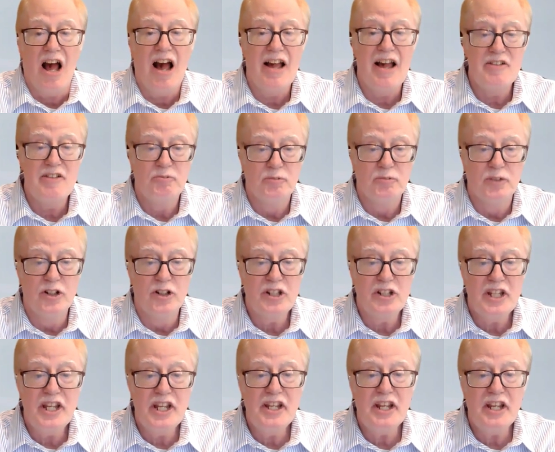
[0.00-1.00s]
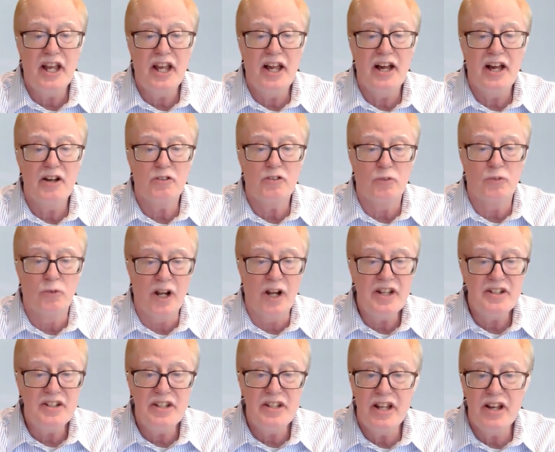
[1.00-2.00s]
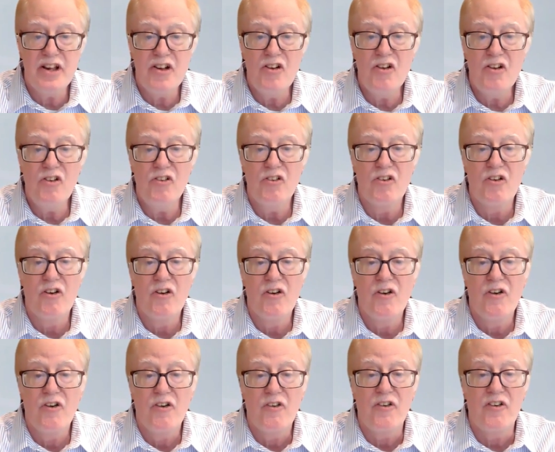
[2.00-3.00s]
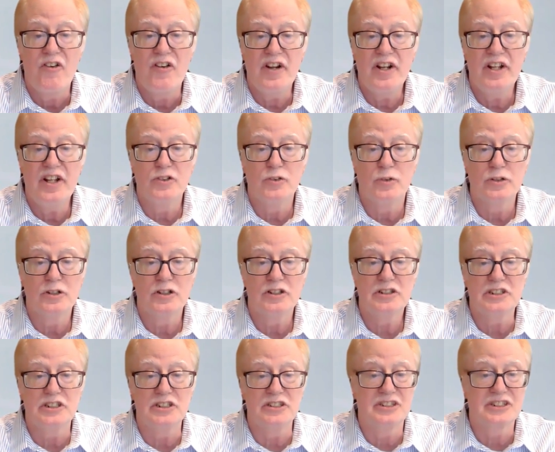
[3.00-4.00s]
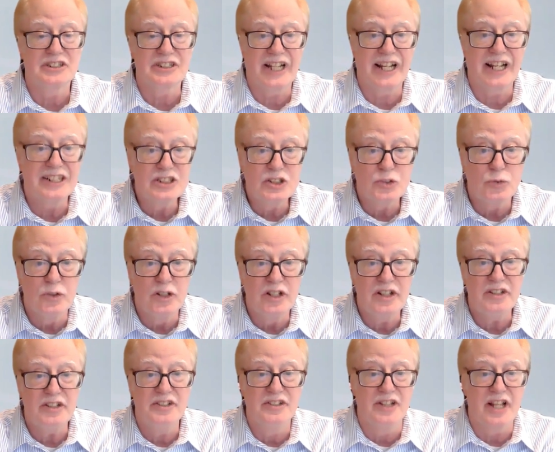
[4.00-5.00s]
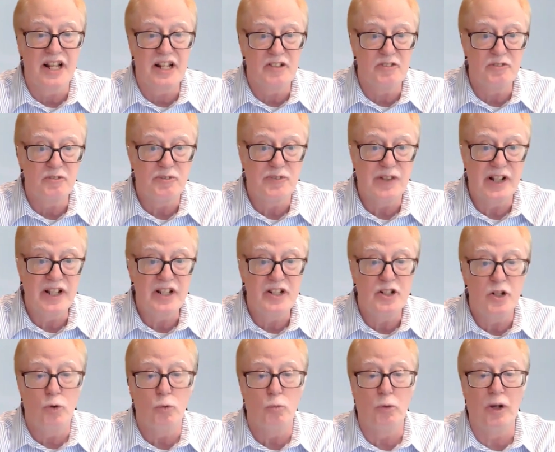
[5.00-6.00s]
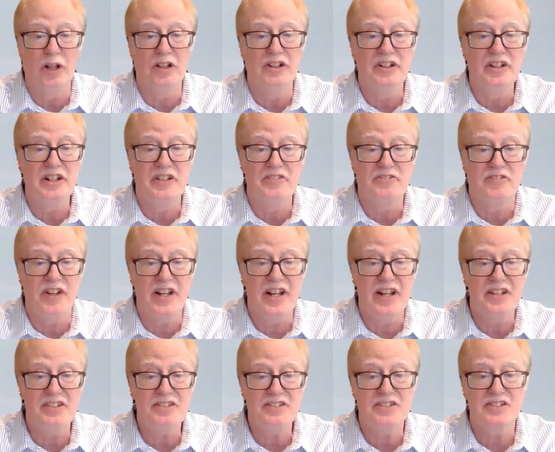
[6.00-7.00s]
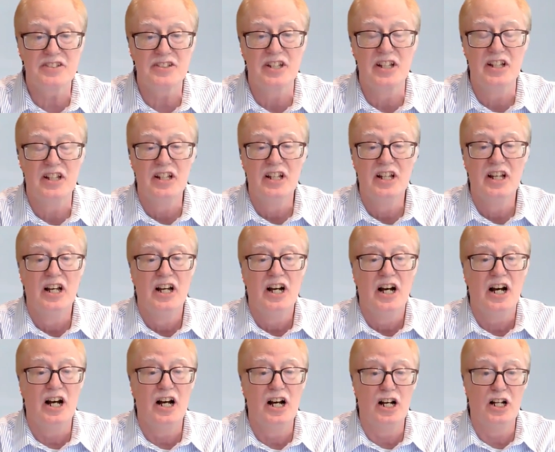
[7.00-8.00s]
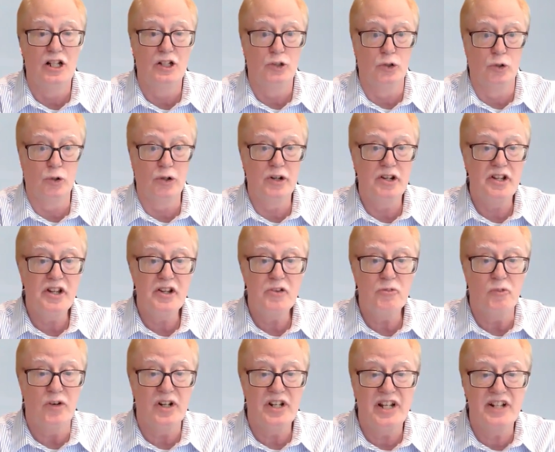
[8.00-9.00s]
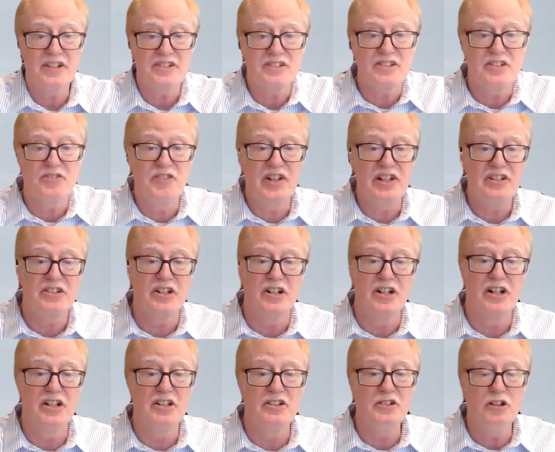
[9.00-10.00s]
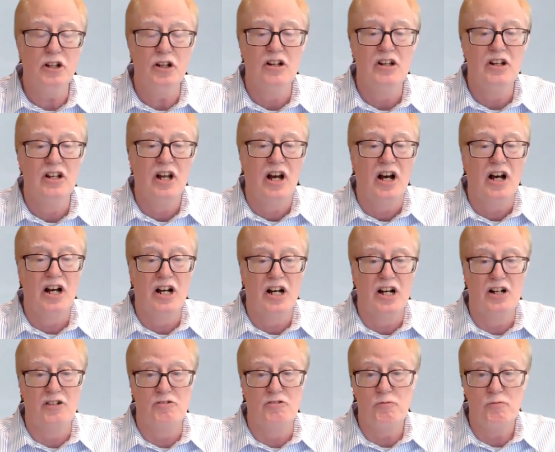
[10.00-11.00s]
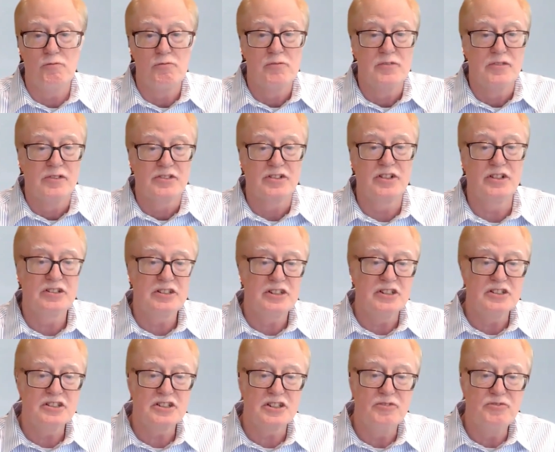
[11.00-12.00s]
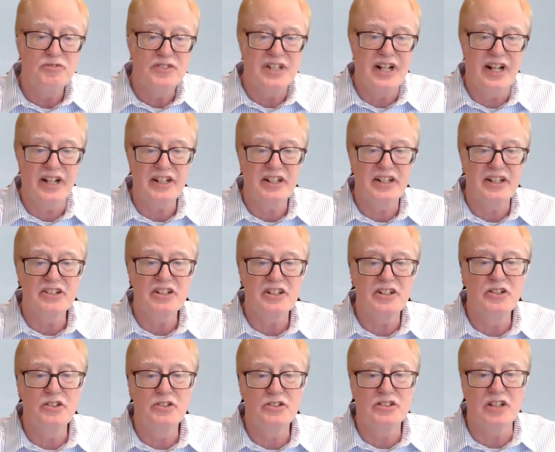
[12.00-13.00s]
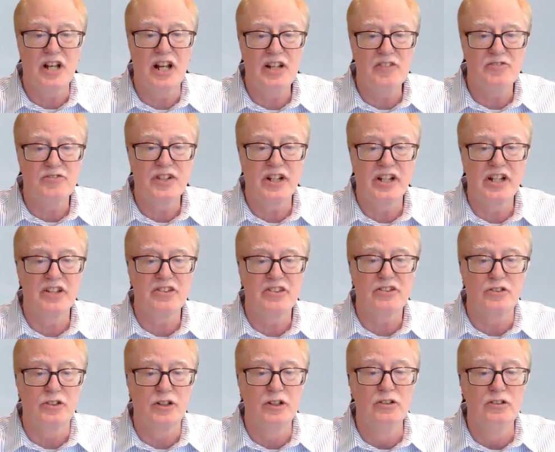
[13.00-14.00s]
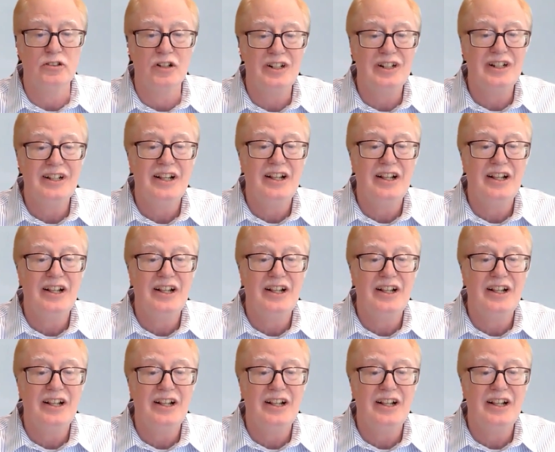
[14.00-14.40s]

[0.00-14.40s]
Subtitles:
I'm looking at right now in order to schedule it and let everybody know well in advance, learning what has to be done. There's just some tech issues I have to get through.